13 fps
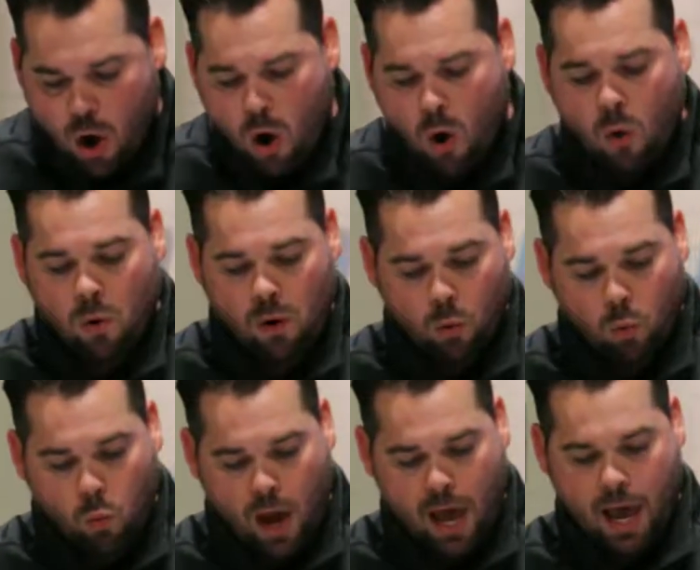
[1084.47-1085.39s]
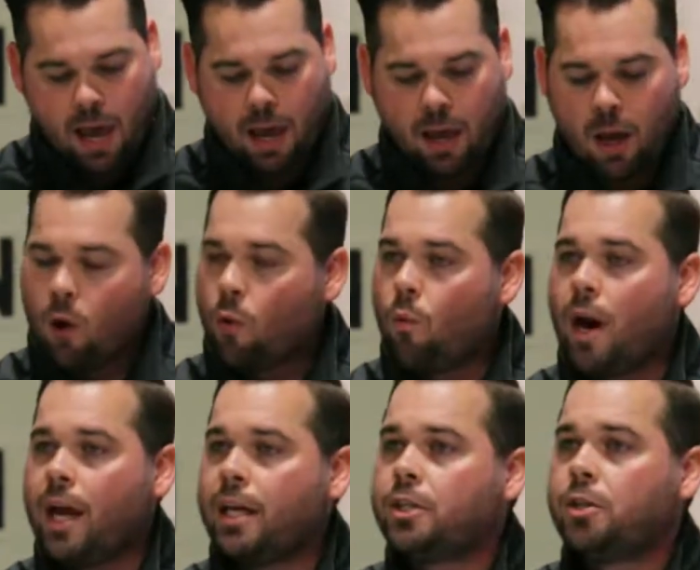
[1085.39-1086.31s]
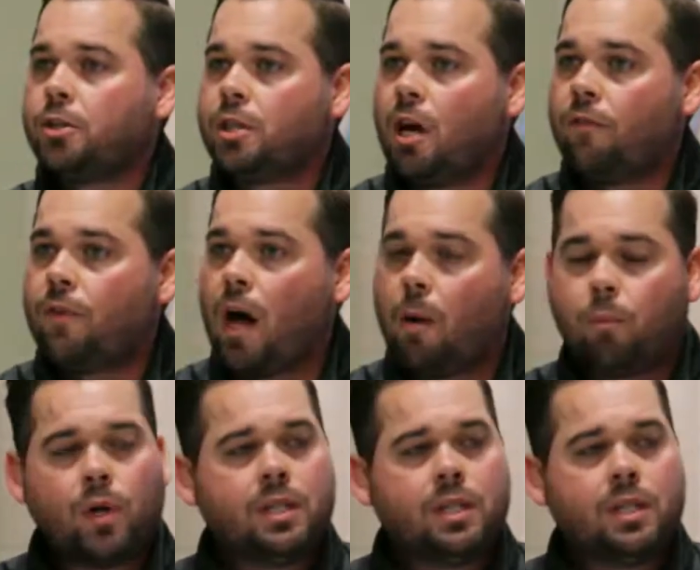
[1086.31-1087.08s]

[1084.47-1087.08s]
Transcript: no way raise herself up.